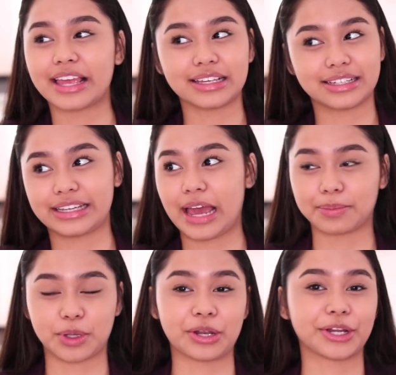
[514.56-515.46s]
I
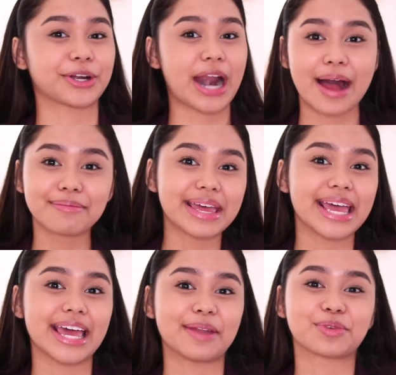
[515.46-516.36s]
kept on
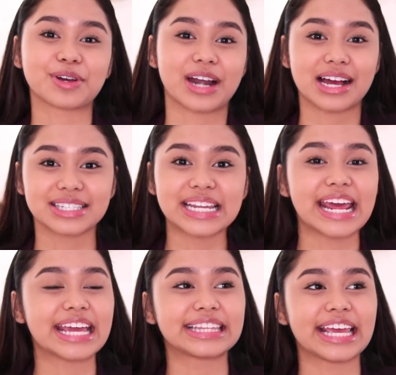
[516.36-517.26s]
cramming and
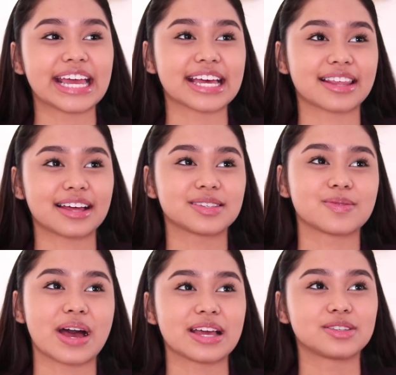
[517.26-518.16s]
procrastinating.
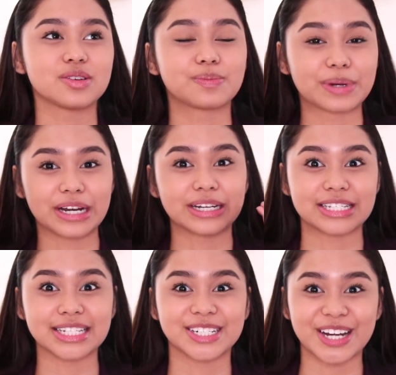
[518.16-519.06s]
That's why super
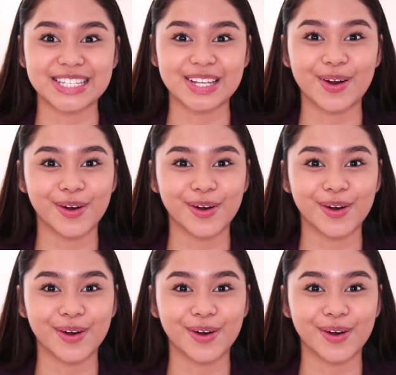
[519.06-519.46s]
stressed